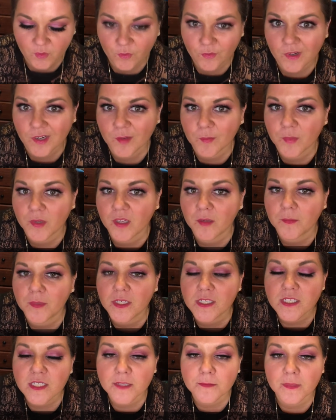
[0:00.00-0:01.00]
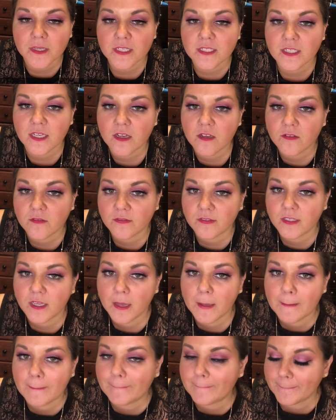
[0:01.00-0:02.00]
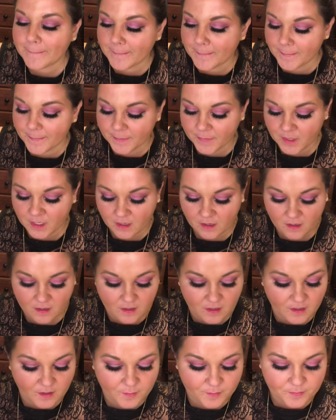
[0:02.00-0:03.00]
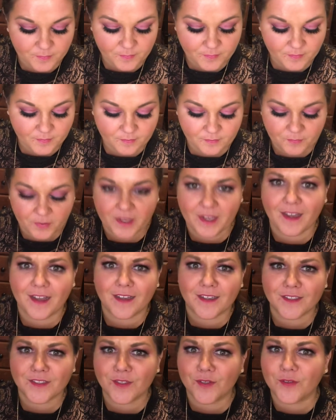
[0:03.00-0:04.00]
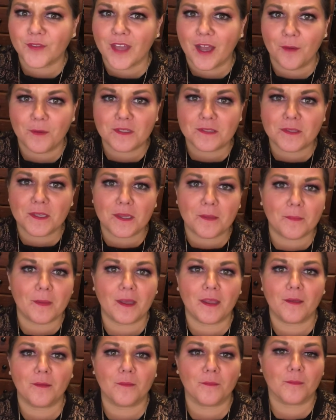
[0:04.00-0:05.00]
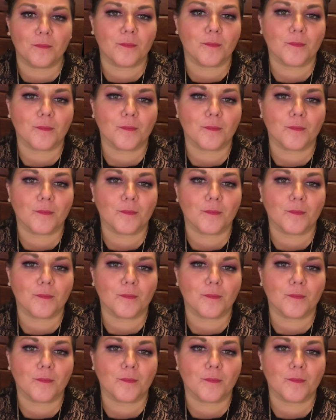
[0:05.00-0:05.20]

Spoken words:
red pigmented myself. But yeah, so that was like my